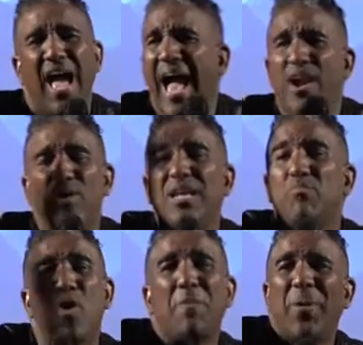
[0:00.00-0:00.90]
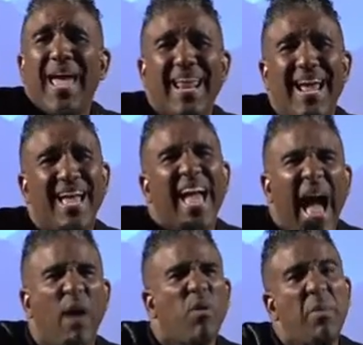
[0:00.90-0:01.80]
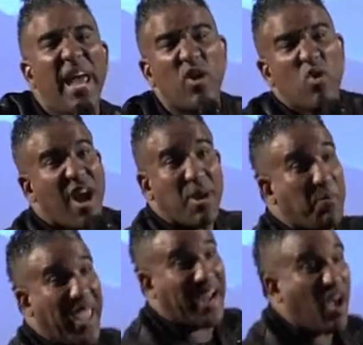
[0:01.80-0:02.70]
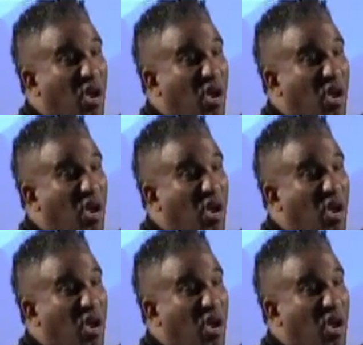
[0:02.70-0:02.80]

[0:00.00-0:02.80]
I don't need more pain. I will make good on the pain I